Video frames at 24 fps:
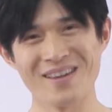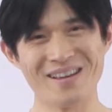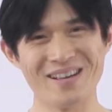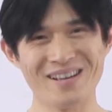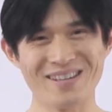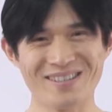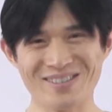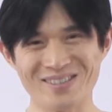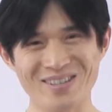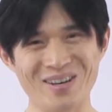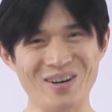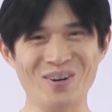
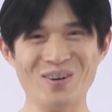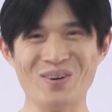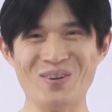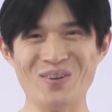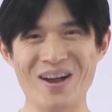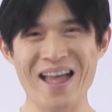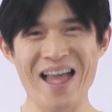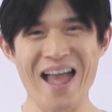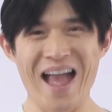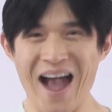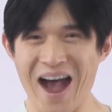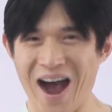So,
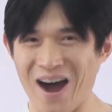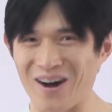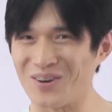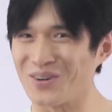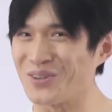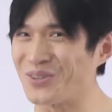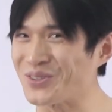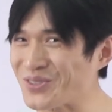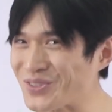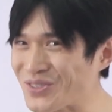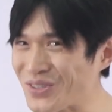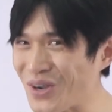how do
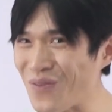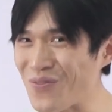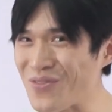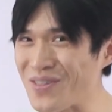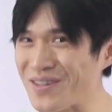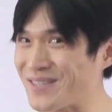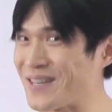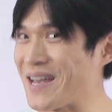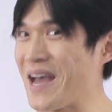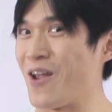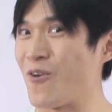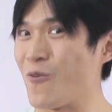you solve
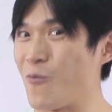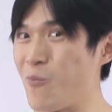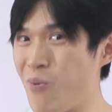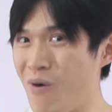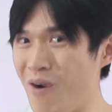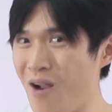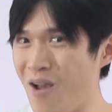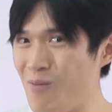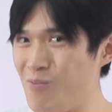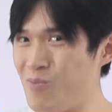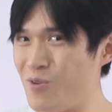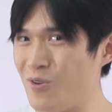this kind of
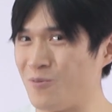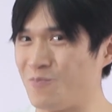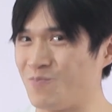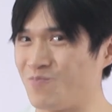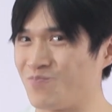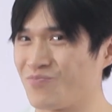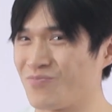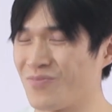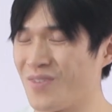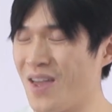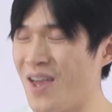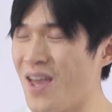problem?
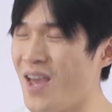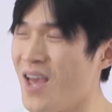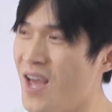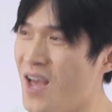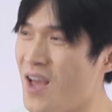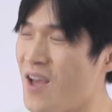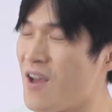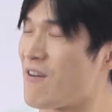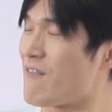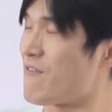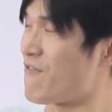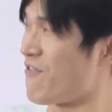
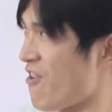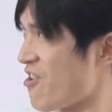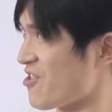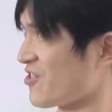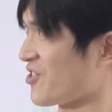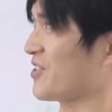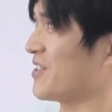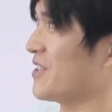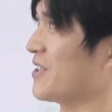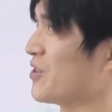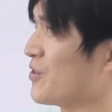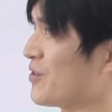
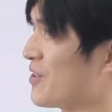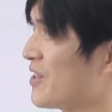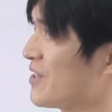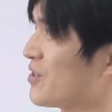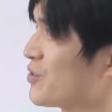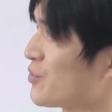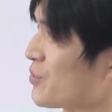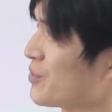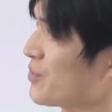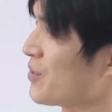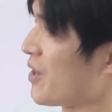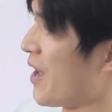First, you need
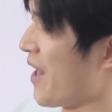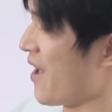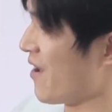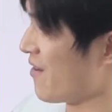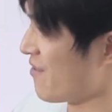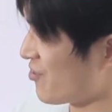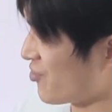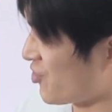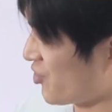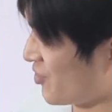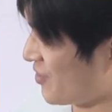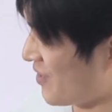to
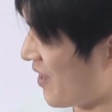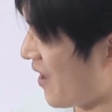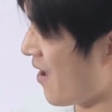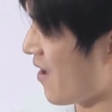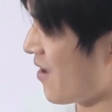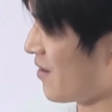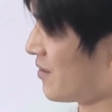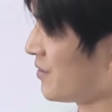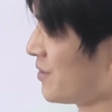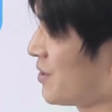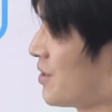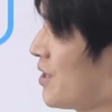
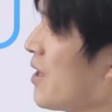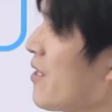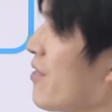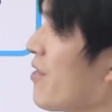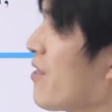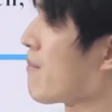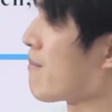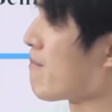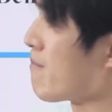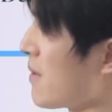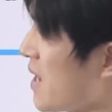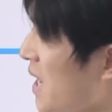understand the
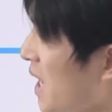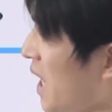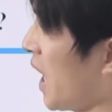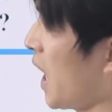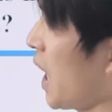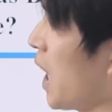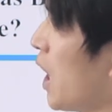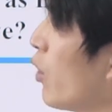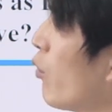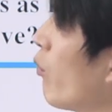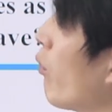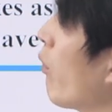meaning
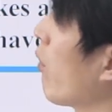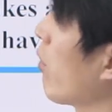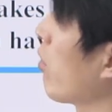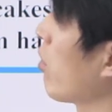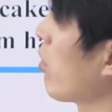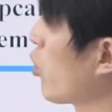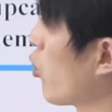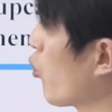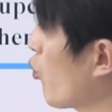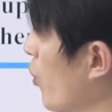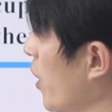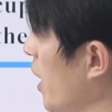of
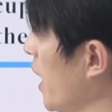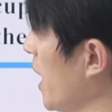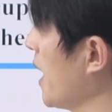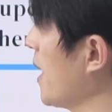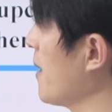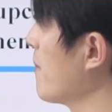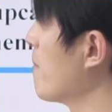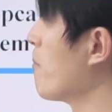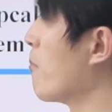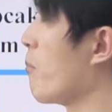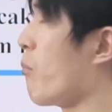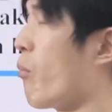3
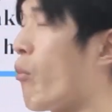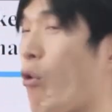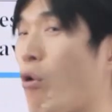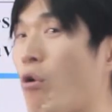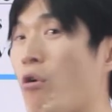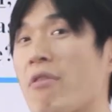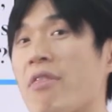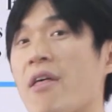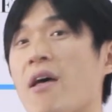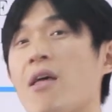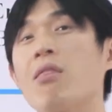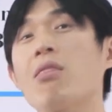
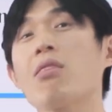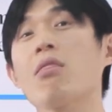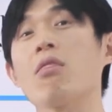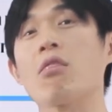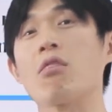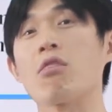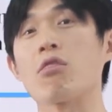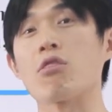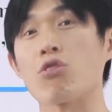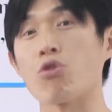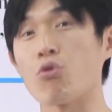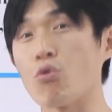more than
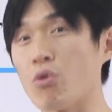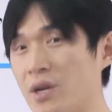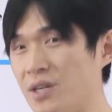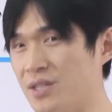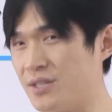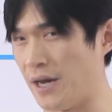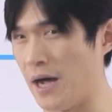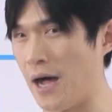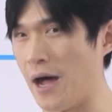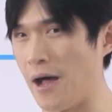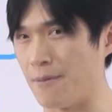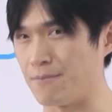3
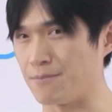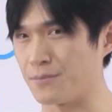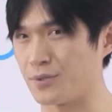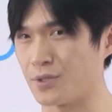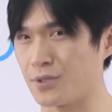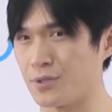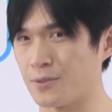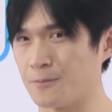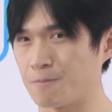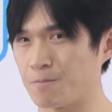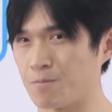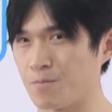times.